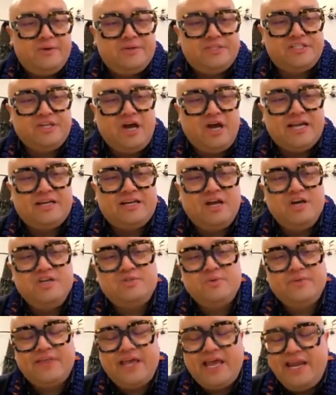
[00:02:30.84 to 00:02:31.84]
And I was
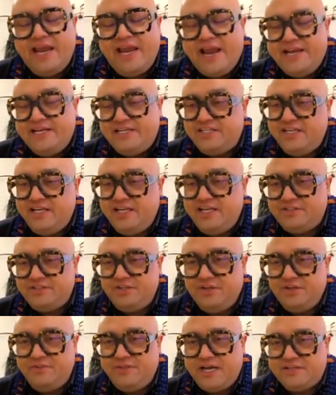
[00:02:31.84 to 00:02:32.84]
diagnosed with ADHD in
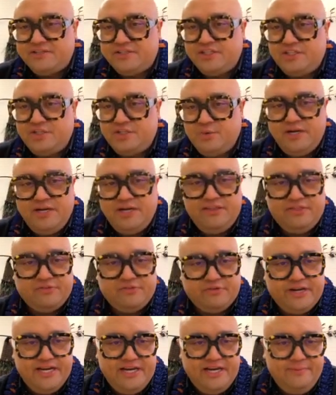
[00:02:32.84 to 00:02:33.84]

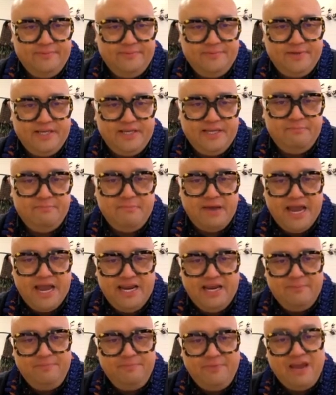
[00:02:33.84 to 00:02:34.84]
2023 in
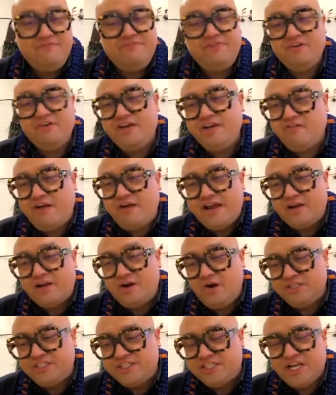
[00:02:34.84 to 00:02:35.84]
May, at very great
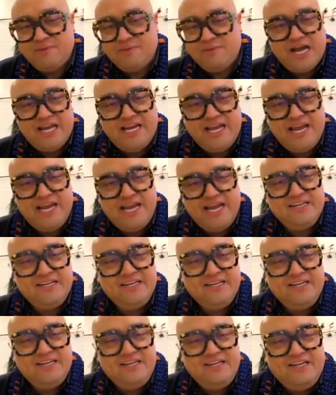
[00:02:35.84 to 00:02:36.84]
cost, I might
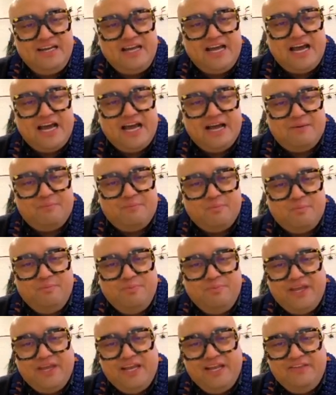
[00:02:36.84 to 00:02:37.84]
add.
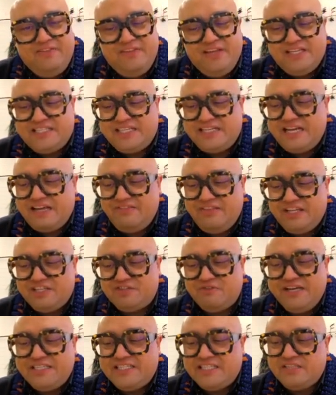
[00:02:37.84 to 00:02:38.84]
And
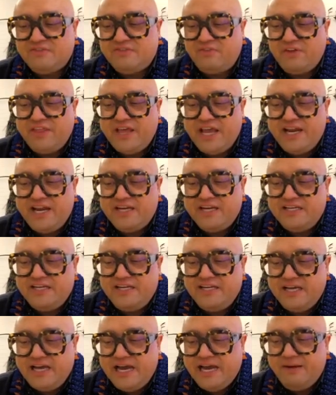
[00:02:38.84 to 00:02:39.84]
there's reasons for that,
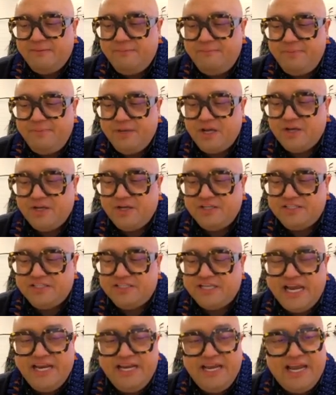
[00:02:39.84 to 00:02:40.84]

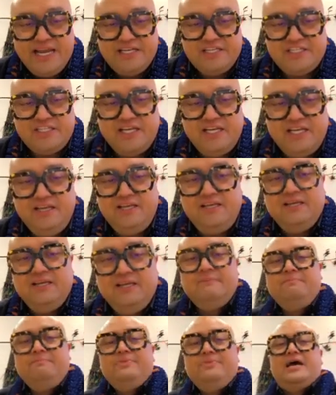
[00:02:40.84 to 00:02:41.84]
because ADHD
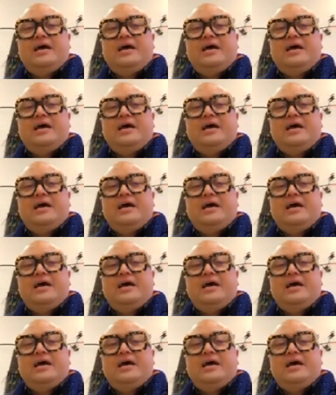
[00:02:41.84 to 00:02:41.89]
